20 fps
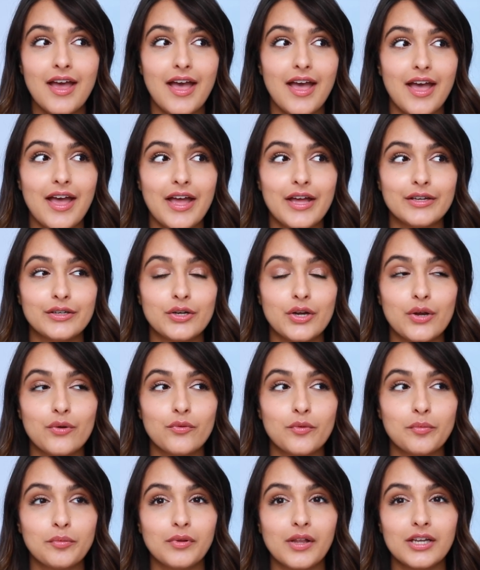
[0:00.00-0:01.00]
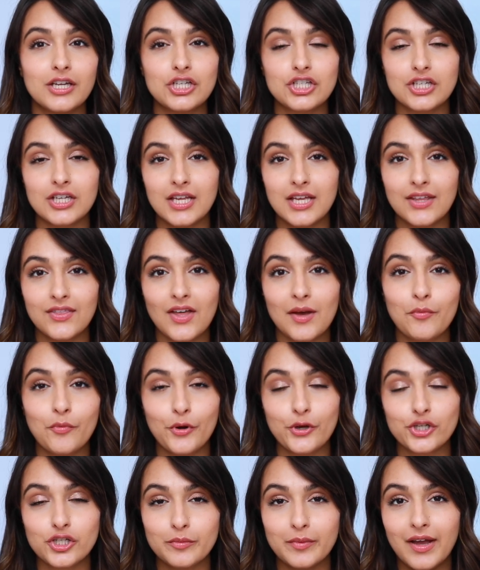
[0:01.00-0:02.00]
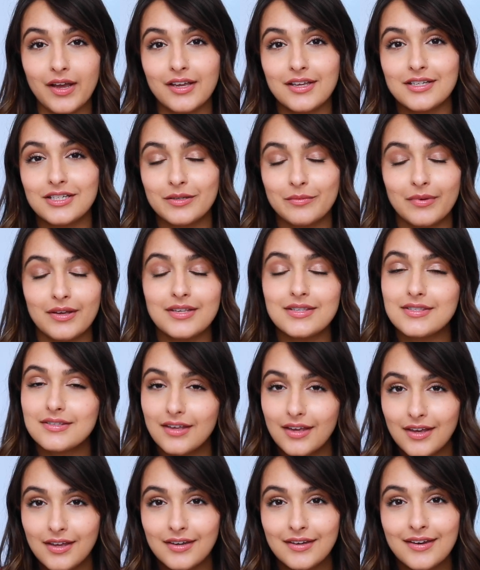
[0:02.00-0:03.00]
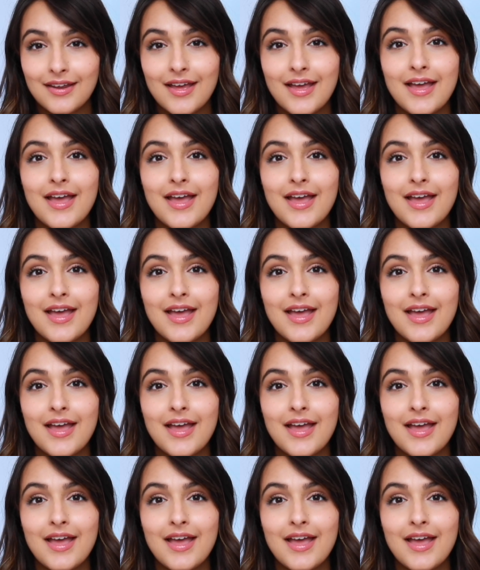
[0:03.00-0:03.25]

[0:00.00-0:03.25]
and replenishing that moisture back into my skin.